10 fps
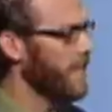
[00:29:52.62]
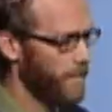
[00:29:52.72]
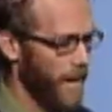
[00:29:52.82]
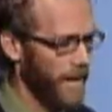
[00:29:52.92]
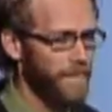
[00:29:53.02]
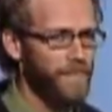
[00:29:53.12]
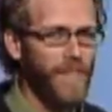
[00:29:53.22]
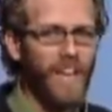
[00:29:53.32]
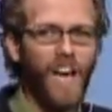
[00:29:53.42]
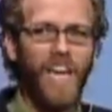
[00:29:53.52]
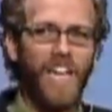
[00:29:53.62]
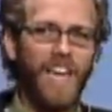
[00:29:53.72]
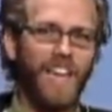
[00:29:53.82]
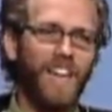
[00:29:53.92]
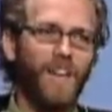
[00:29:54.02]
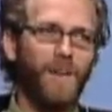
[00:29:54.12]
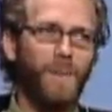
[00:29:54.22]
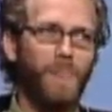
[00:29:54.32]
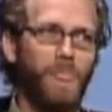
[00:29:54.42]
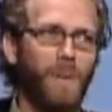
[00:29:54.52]
about it. A
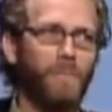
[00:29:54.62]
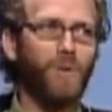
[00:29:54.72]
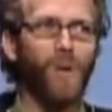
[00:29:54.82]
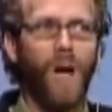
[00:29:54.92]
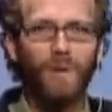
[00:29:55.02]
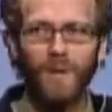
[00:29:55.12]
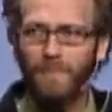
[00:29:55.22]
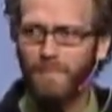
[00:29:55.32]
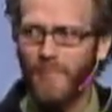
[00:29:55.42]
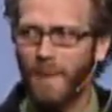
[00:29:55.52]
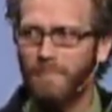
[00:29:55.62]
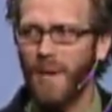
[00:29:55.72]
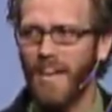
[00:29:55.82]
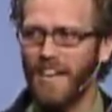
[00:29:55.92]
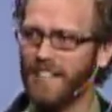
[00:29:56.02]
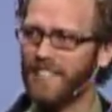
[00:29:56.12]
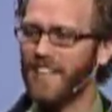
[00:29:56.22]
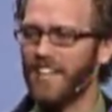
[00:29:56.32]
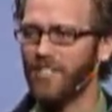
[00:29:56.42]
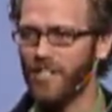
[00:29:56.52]
problem paying
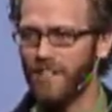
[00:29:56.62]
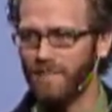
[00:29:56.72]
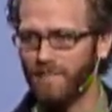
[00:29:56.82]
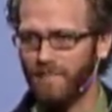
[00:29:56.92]
attention.